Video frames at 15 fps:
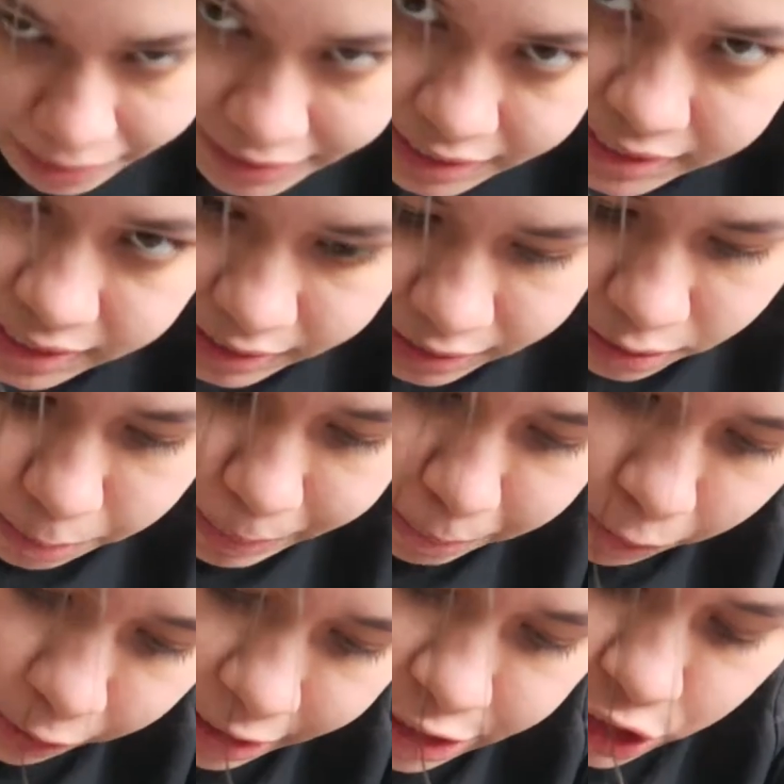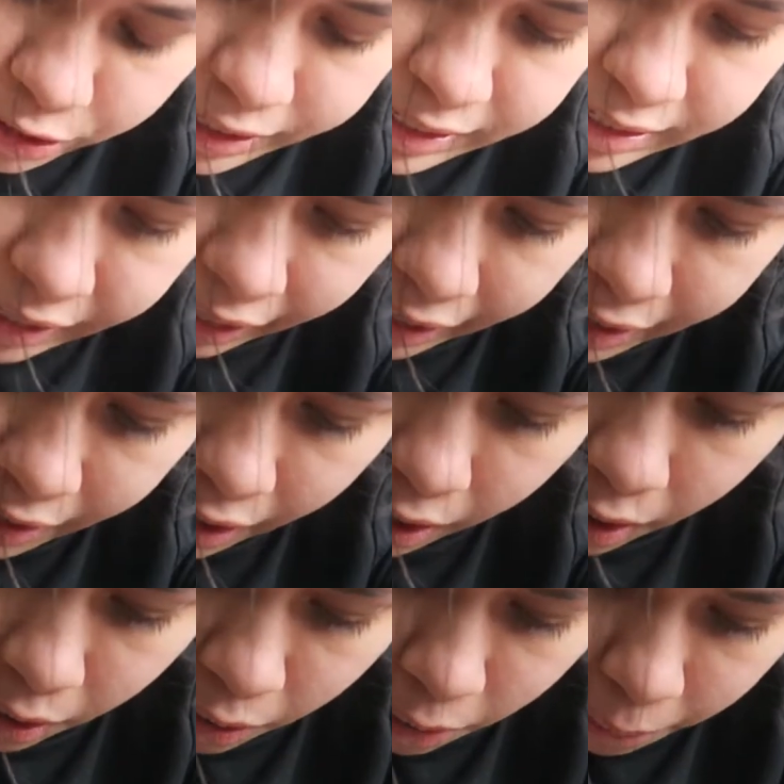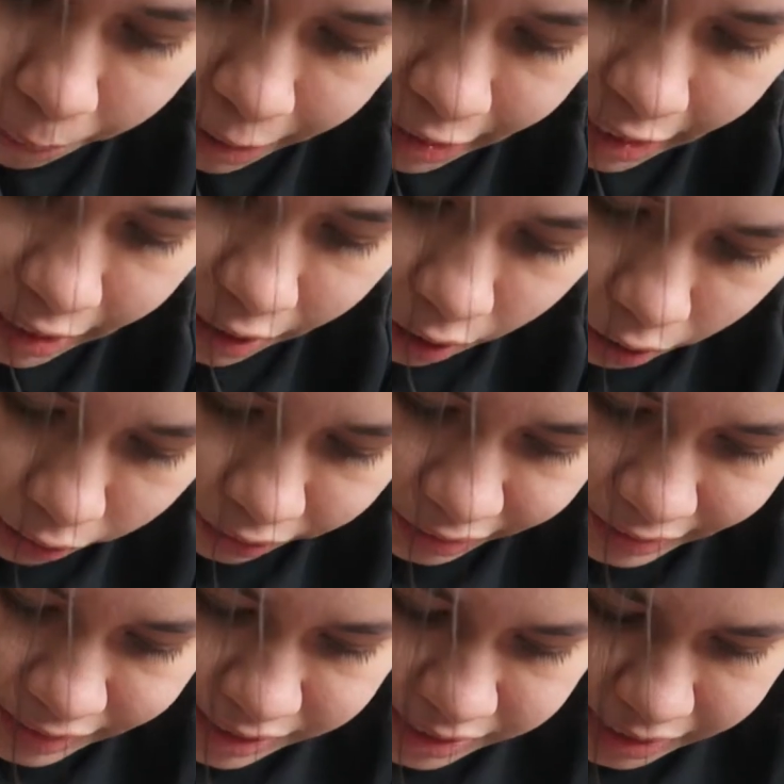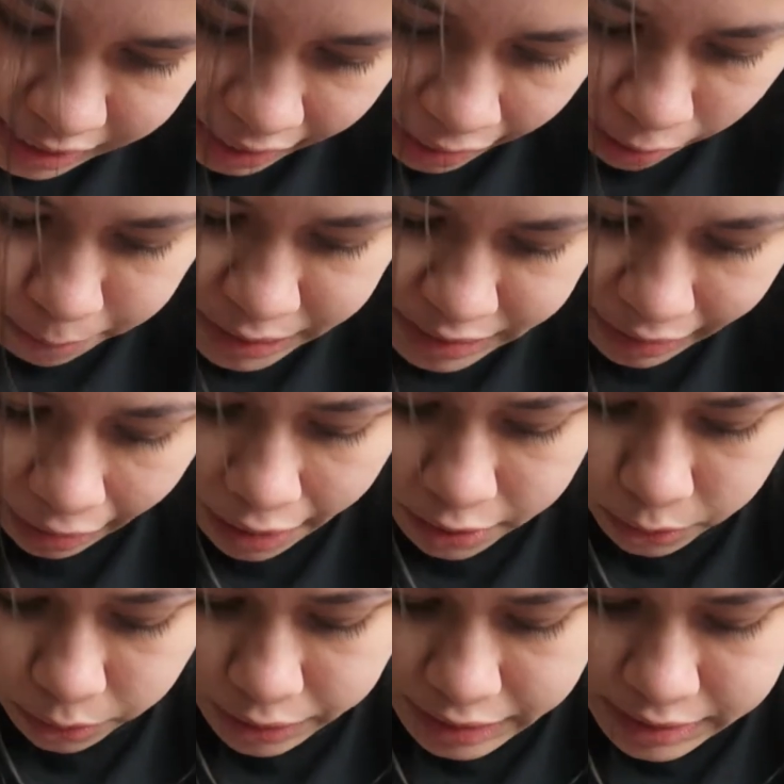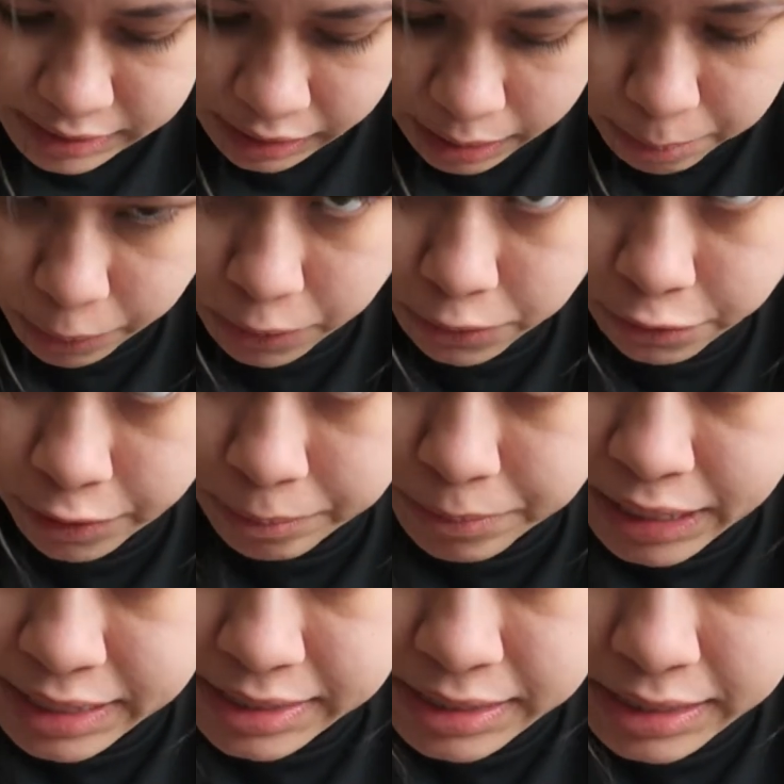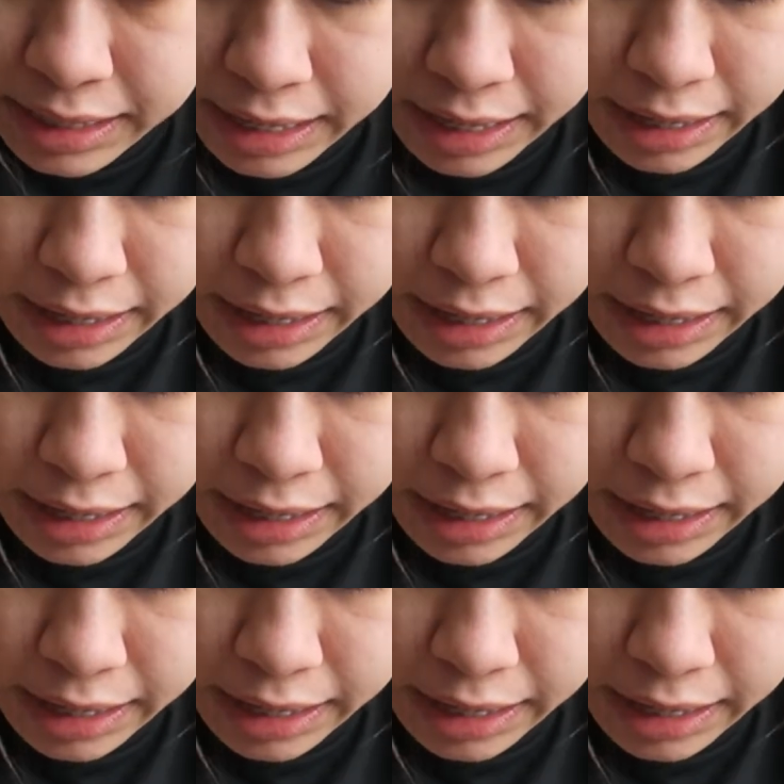make this a little bit more interesting, we are gonna see how many calories I burned from this